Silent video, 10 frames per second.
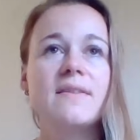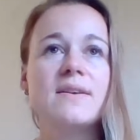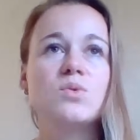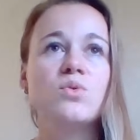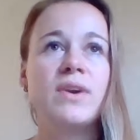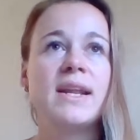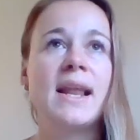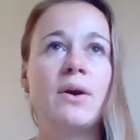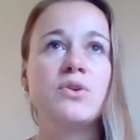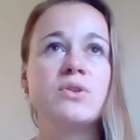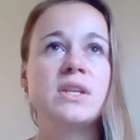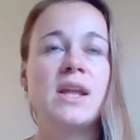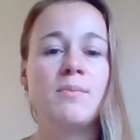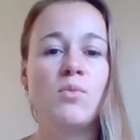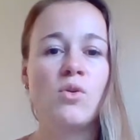This will really allow you to
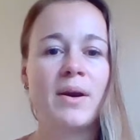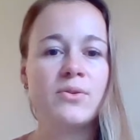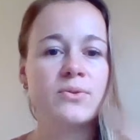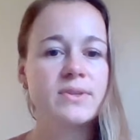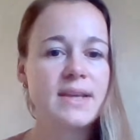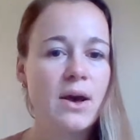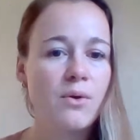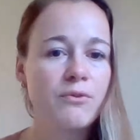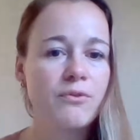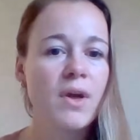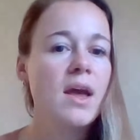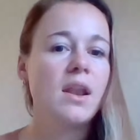learn more about yourself,